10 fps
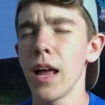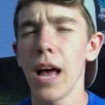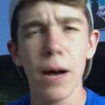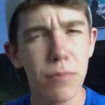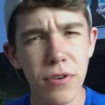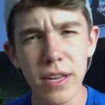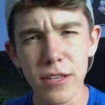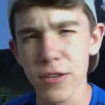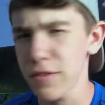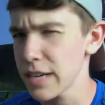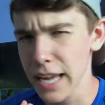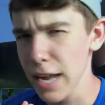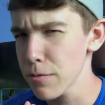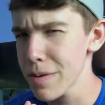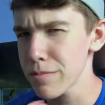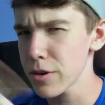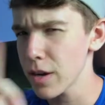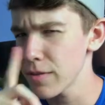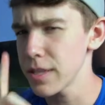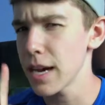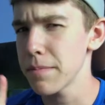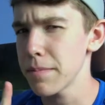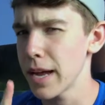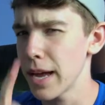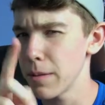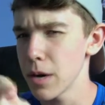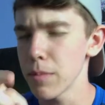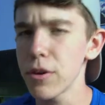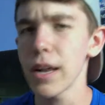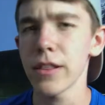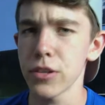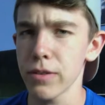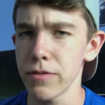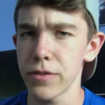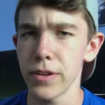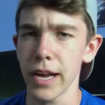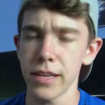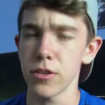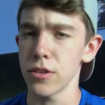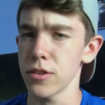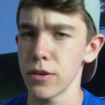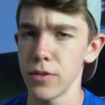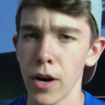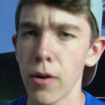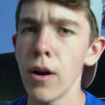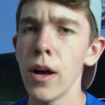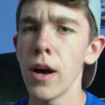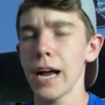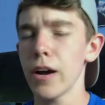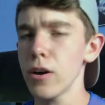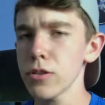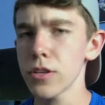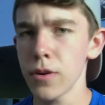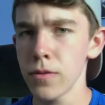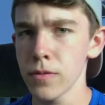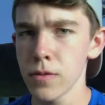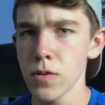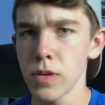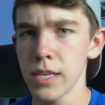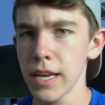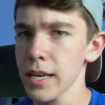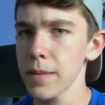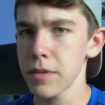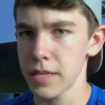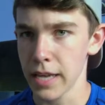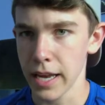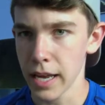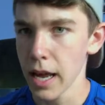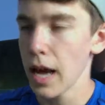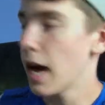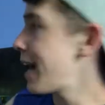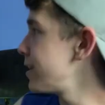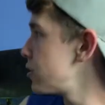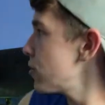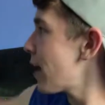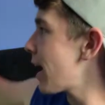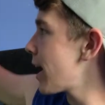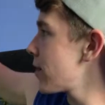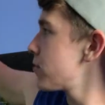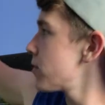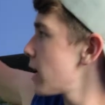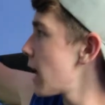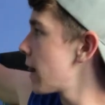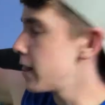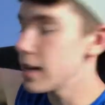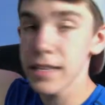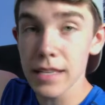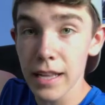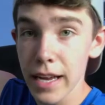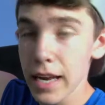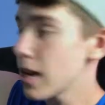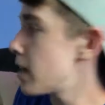I'll put it on the screen, I can't remember it off the top of my head, but I'll put it on the screen for you guys just so you know. I also, setting up the tank, I do have this light